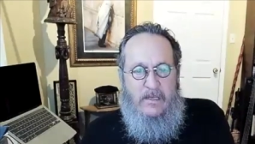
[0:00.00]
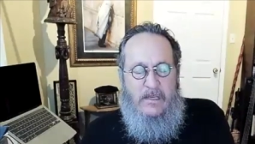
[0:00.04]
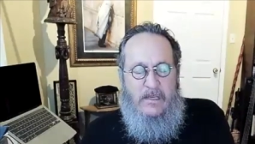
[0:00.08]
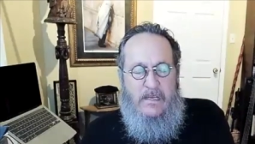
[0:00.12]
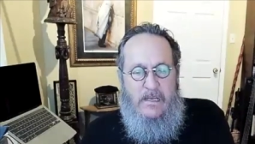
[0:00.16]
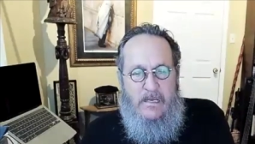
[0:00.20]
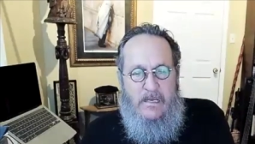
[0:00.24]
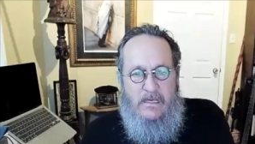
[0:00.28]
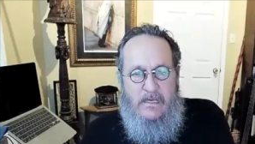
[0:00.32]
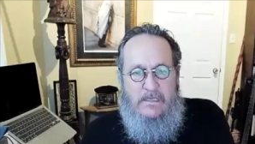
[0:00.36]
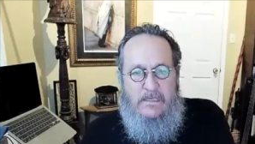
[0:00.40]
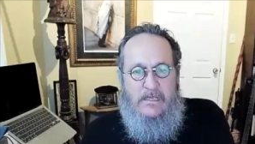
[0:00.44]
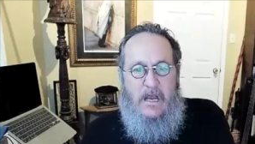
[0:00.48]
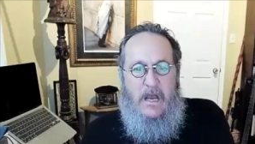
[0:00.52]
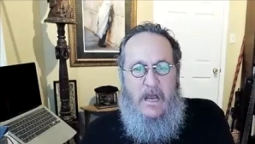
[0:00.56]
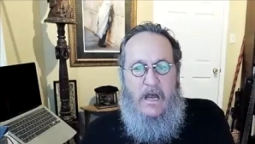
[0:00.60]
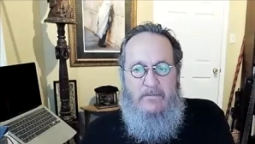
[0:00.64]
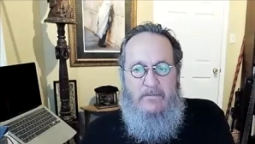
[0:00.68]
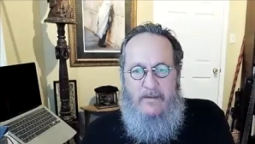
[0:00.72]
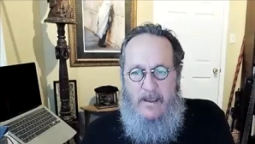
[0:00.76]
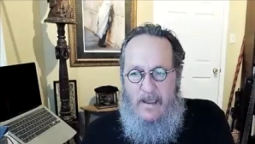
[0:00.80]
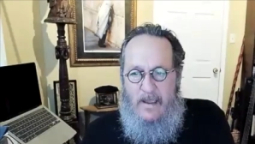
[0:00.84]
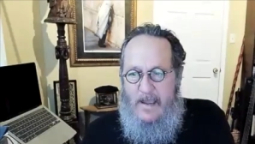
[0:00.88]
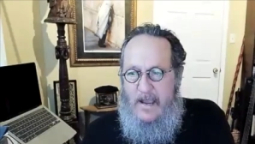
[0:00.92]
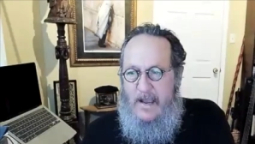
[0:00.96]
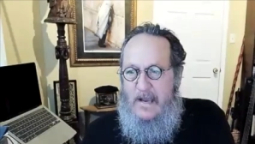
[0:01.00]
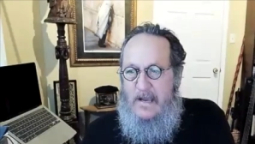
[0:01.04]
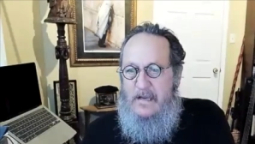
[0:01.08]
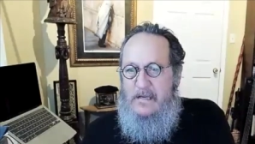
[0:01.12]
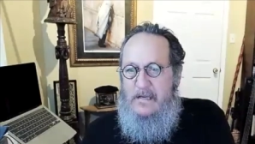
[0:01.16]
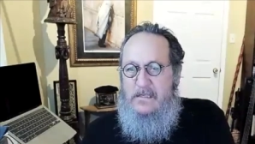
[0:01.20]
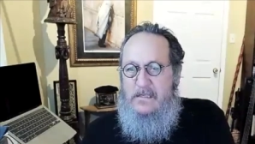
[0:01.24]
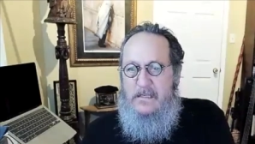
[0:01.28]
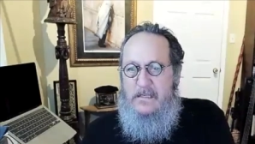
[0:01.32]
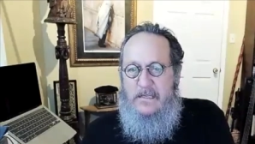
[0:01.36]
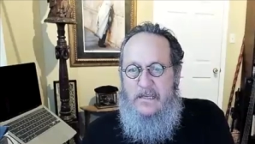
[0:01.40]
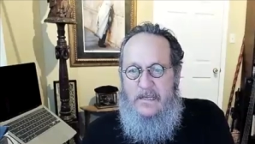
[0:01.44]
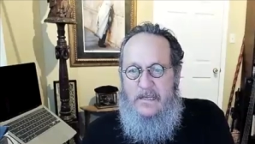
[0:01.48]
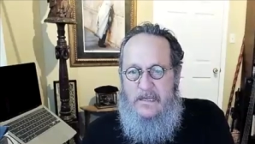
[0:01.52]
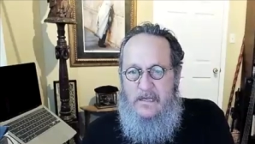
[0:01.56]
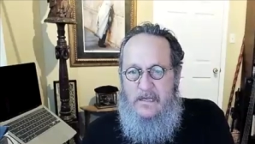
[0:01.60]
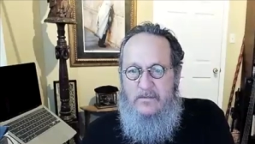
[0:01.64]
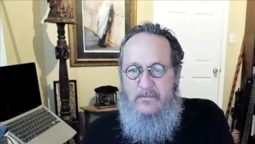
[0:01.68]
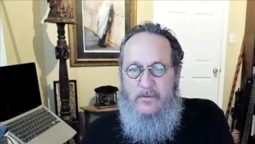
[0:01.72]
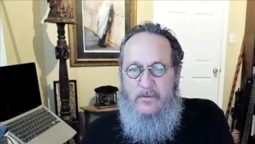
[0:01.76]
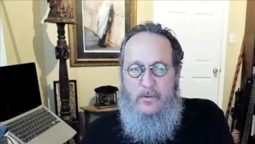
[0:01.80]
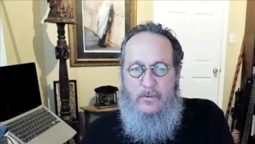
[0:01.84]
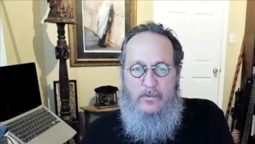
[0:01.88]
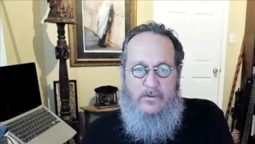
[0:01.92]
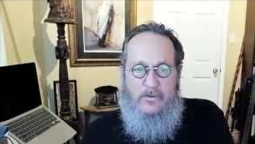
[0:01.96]
Esau has an
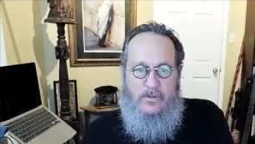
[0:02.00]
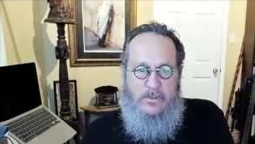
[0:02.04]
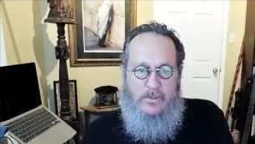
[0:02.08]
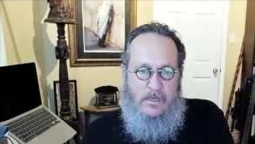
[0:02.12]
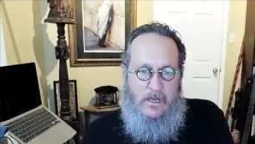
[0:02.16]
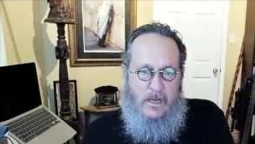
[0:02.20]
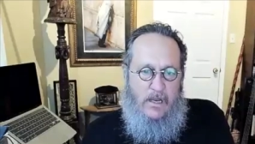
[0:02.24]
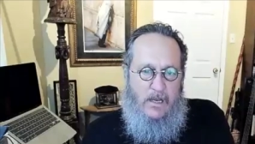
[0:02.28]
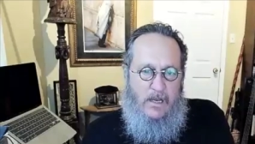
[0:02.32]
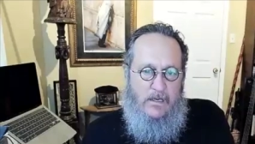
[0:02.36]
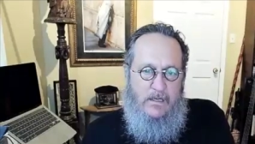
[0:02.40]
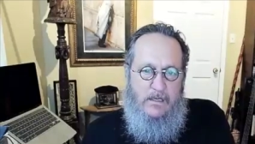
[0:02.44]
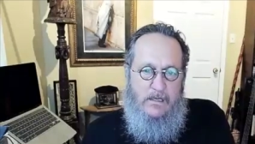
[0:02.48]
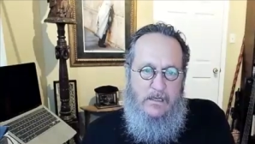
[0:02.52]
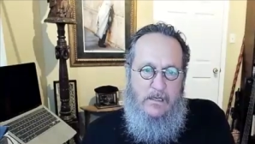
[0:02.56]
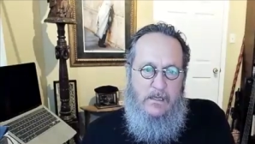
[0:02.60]
evil side